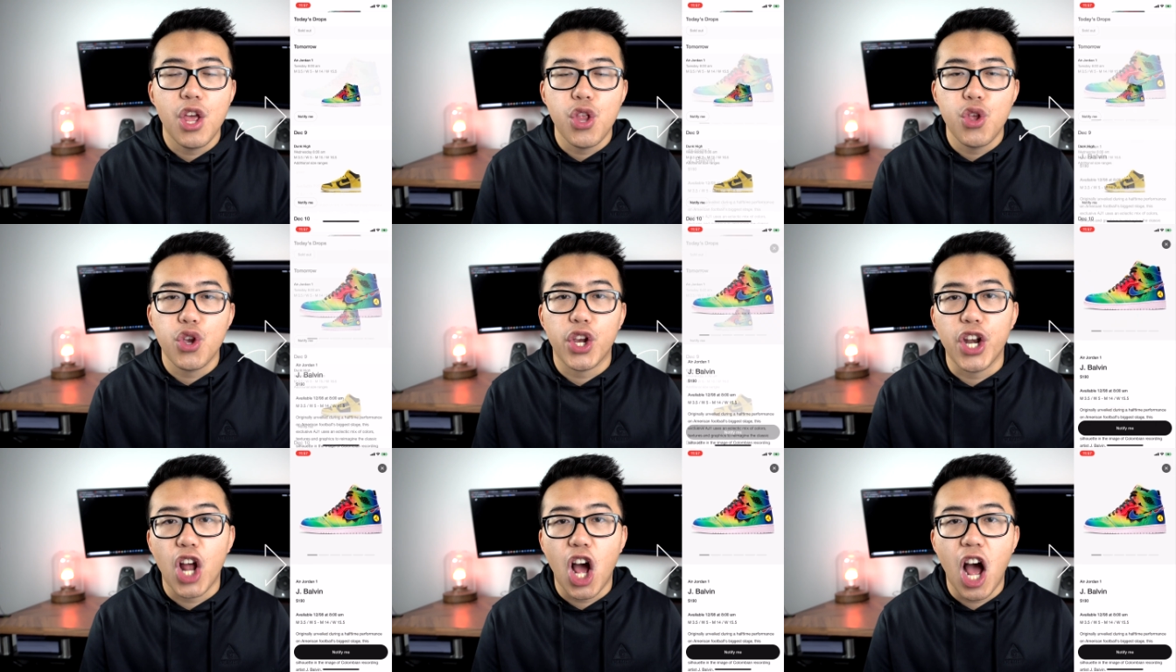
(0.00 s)

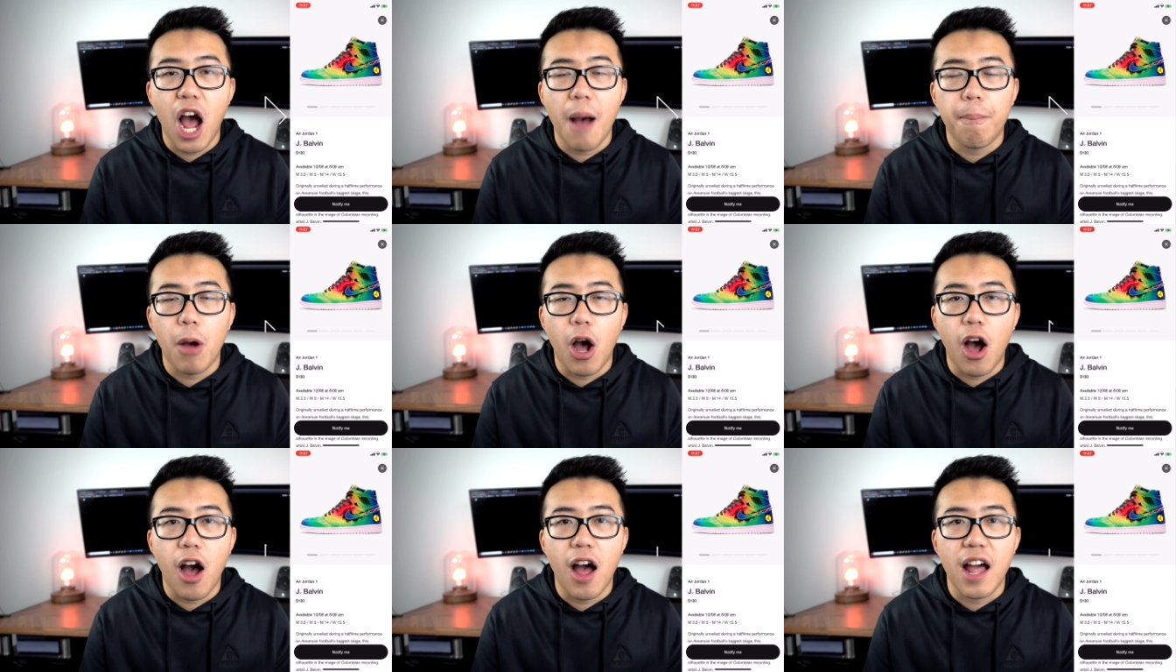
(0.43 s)
you can
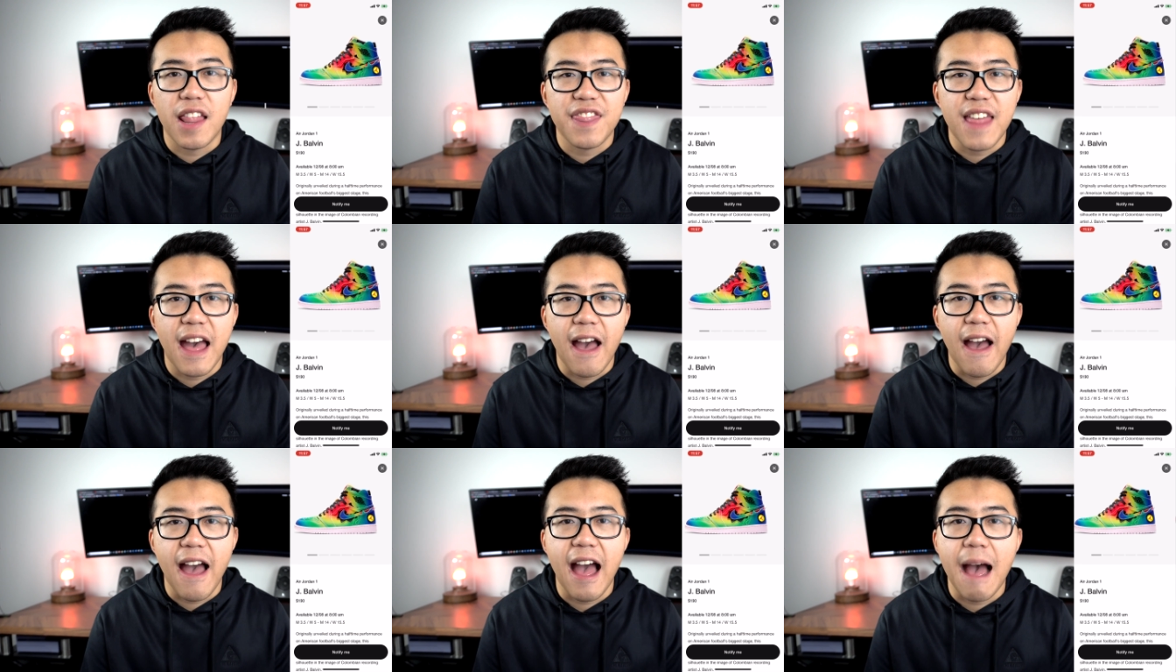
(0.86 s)
hop on
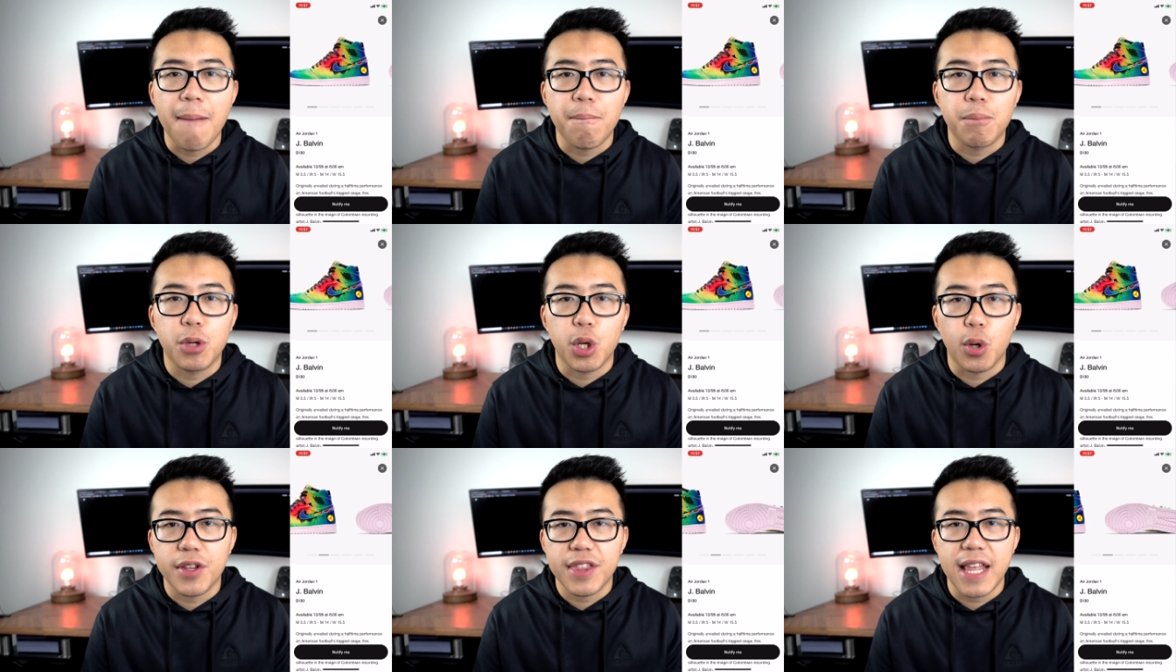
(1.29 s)
that
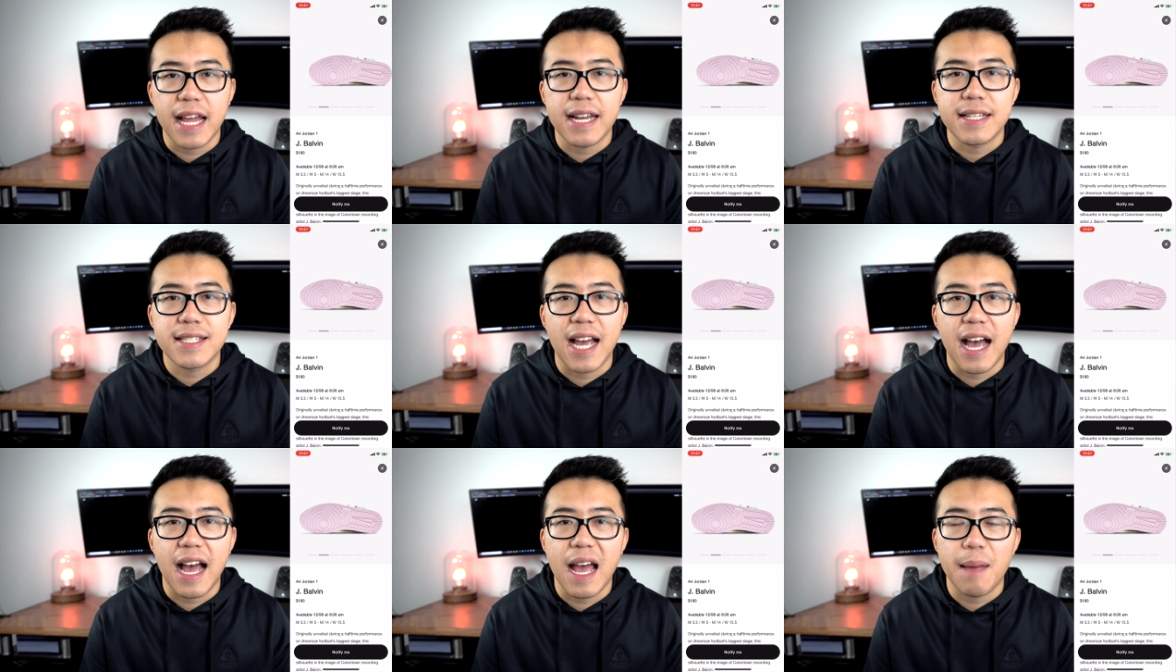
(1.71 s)
app during
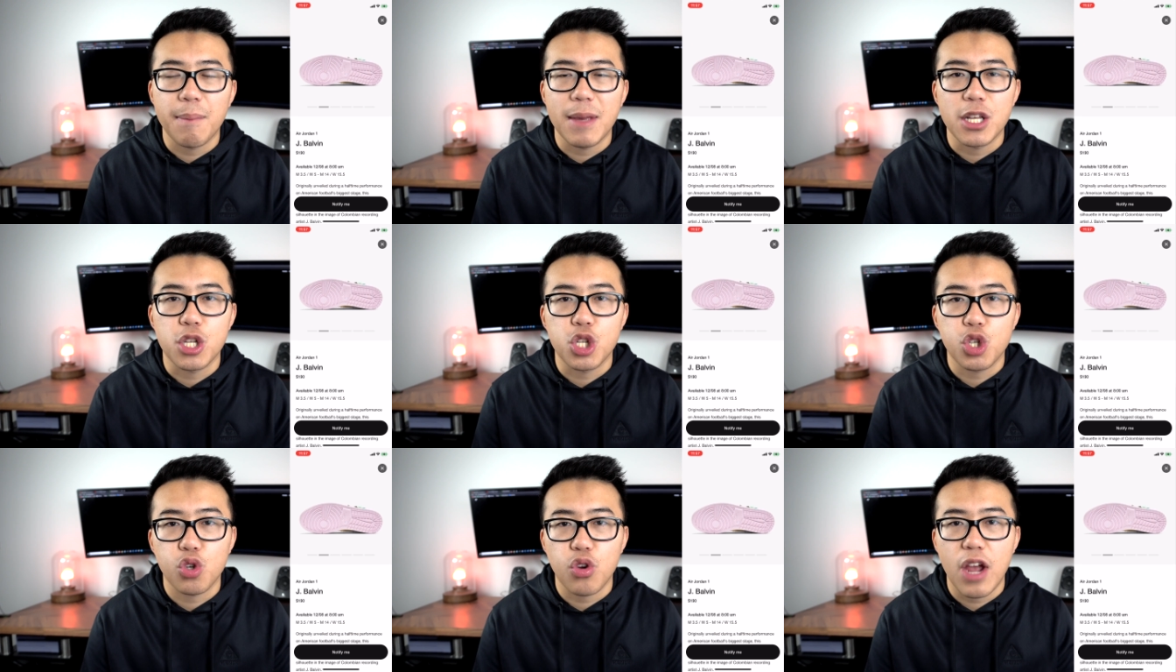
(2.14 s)
that time
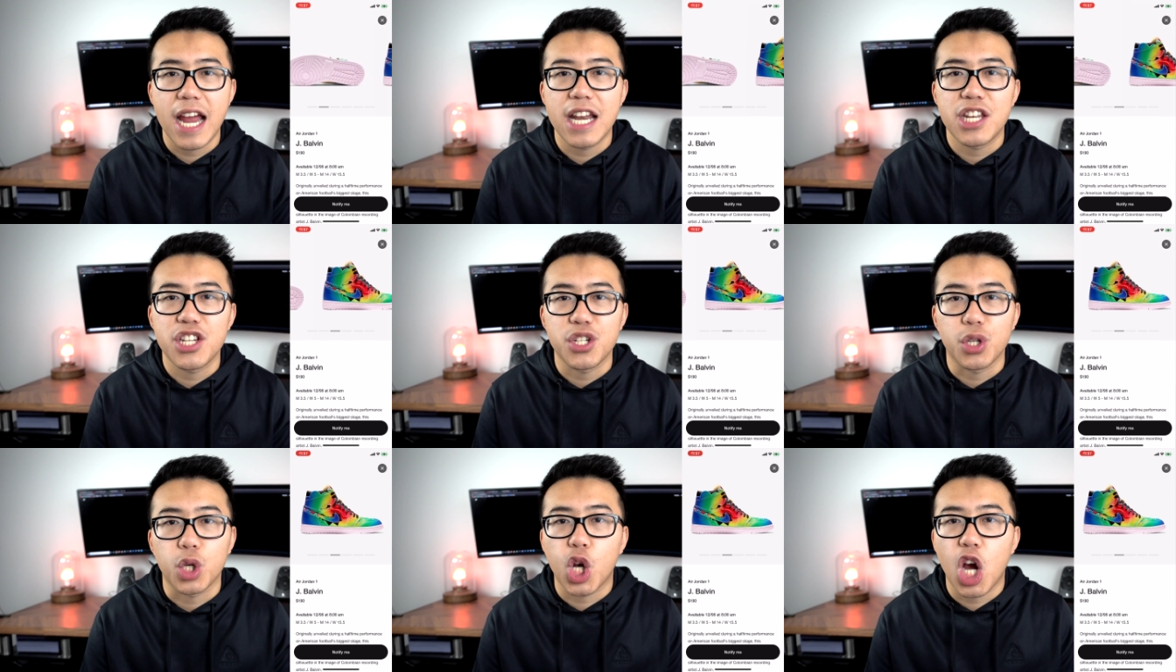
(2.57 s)
and try
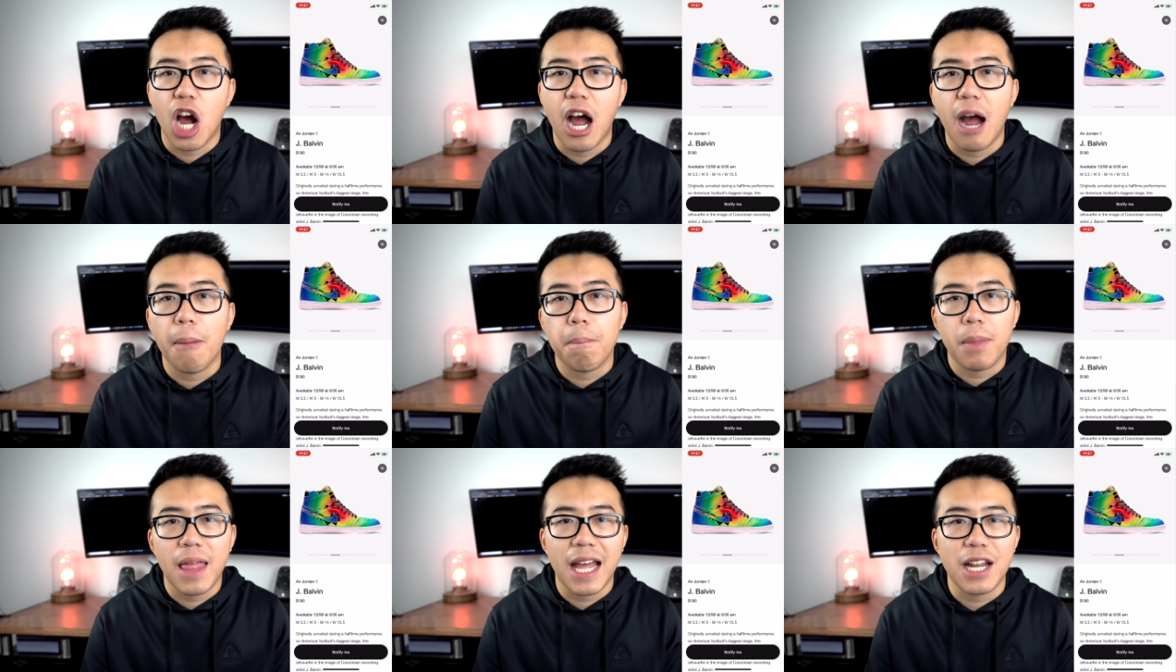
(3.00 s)
to
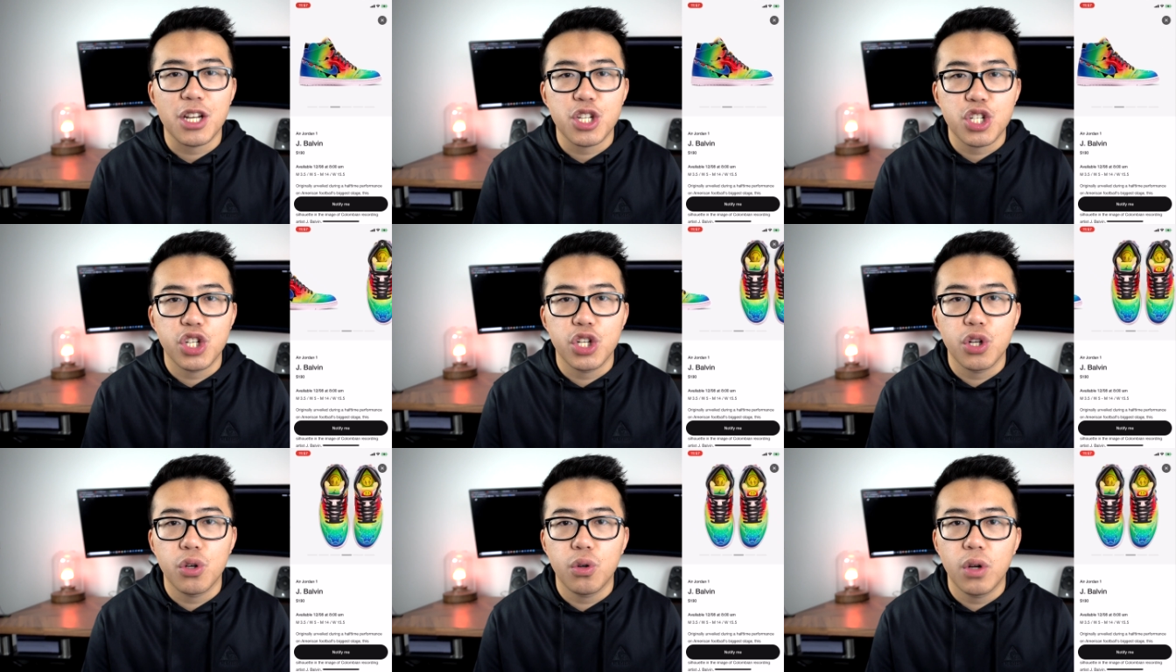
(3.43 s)
cop that
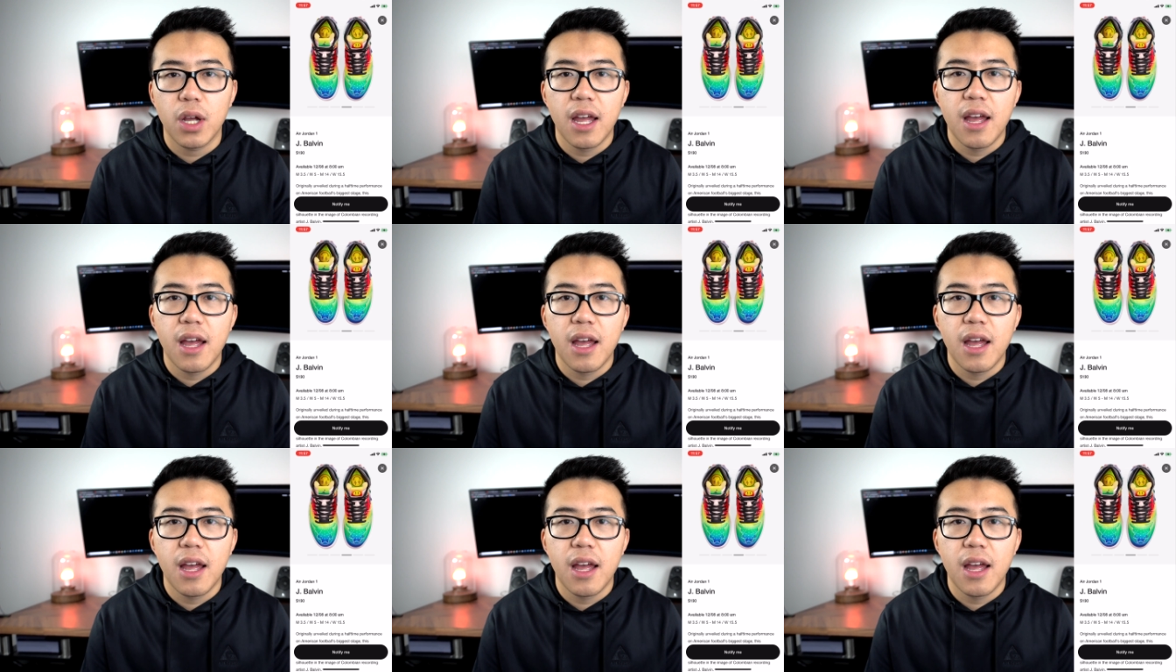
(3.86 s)
shoe.